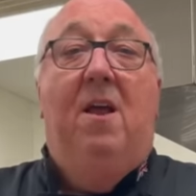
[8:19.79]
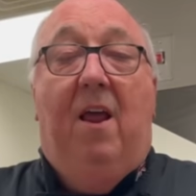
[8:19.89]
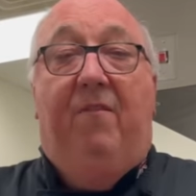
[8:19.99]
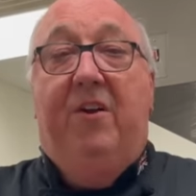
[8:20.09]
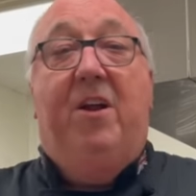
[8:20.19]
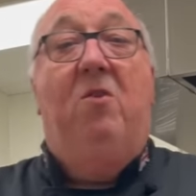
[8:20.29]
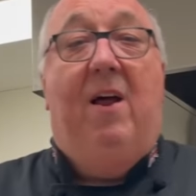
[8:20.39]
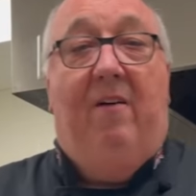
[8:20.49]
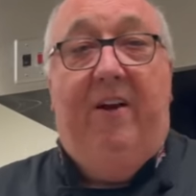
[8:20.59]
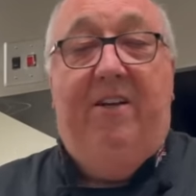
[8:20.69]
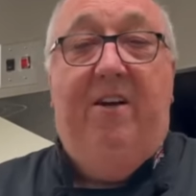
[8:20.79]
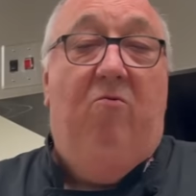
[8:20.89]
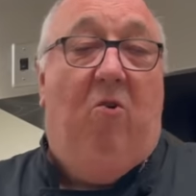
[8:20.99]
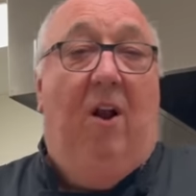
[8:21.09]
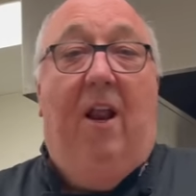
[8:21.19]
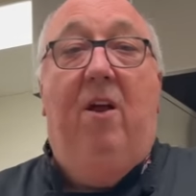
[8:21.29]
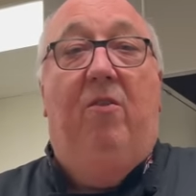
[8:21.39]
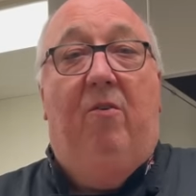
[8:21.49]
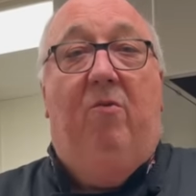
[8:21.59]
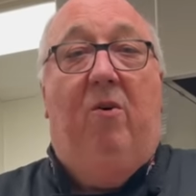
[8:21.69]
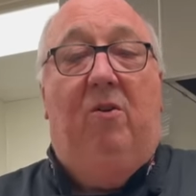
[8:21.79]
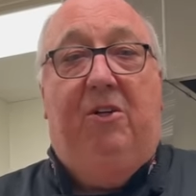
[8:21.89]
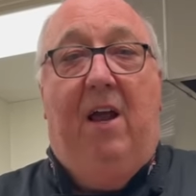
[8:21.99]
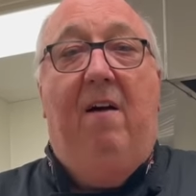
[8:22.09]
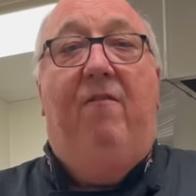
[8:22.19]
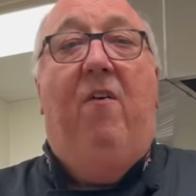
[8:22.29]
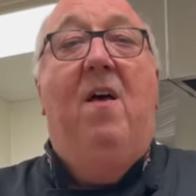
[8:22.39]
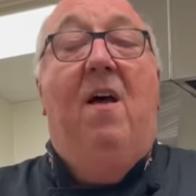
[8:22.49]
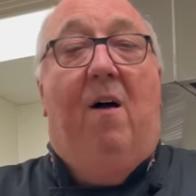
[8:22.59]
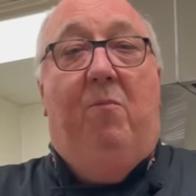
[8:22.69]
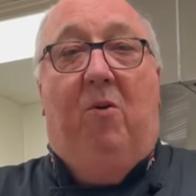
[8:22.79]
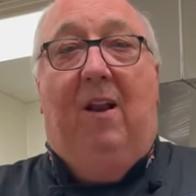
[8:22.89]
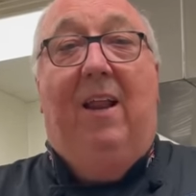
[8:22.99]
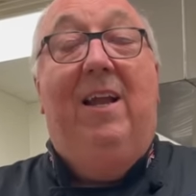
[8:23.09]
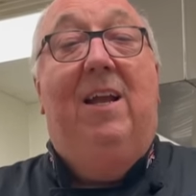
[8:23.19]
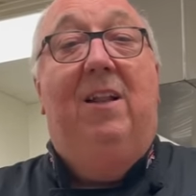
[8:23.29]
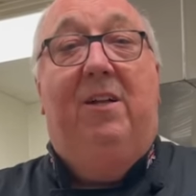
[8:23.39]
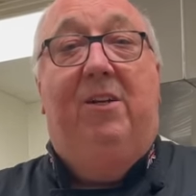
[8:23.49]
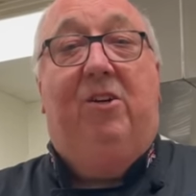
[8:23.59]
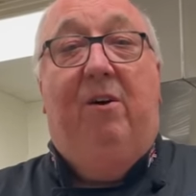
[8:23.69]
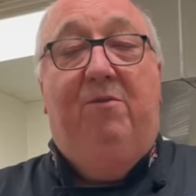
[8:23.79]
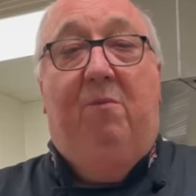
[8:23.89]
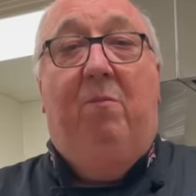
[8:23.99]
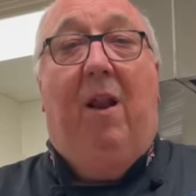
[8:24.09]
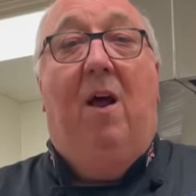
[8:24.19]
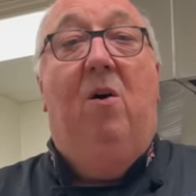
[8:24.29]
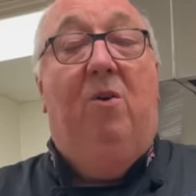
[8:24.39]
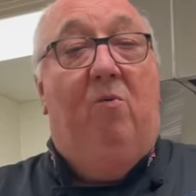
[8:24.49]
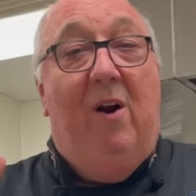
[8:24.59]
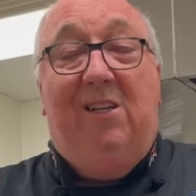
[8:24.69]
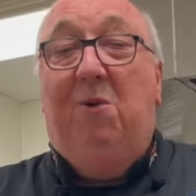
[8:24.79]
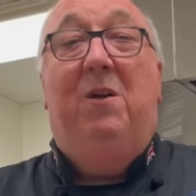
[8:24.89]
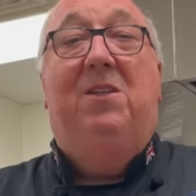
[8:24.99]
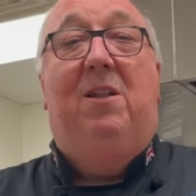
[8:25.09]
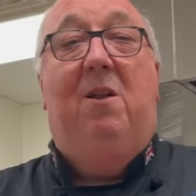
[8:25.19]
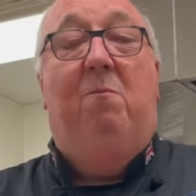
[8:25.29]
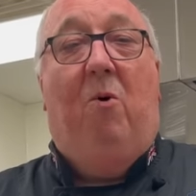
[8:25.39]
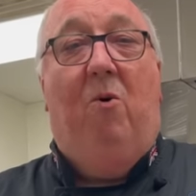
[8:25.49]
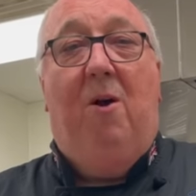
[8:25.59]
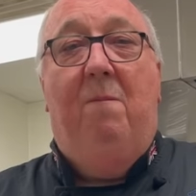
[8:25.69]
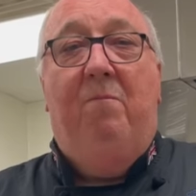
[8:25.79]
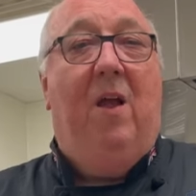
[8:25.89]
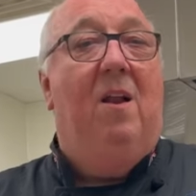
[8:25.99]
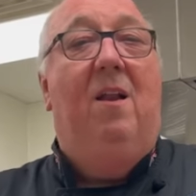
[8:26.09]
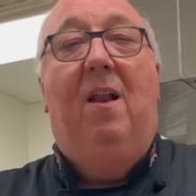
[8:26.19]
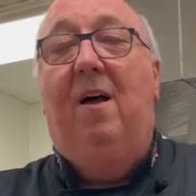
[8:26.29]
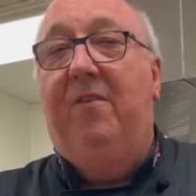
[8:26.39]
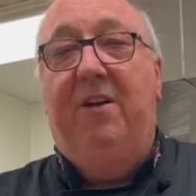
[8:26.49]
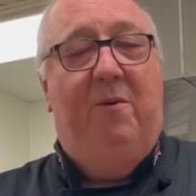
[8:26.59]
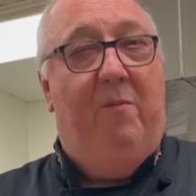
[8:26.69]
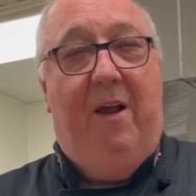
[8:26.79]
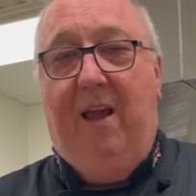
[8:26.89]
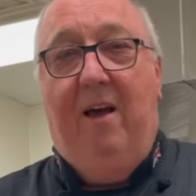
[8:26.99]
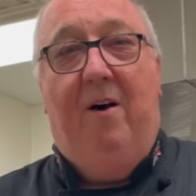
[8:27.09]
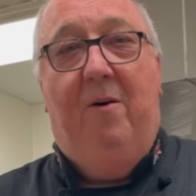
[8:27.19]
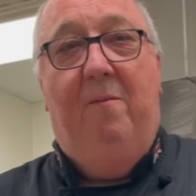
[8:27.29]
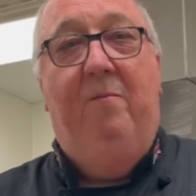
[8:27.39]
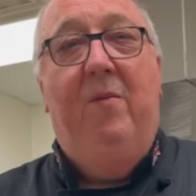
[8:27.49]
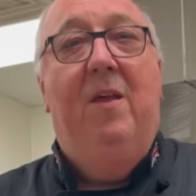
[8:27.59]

If you don't have Eating Royally or The Royal Chef, I put the link in the description below. The recipe's in the book. I'd love you to make it home.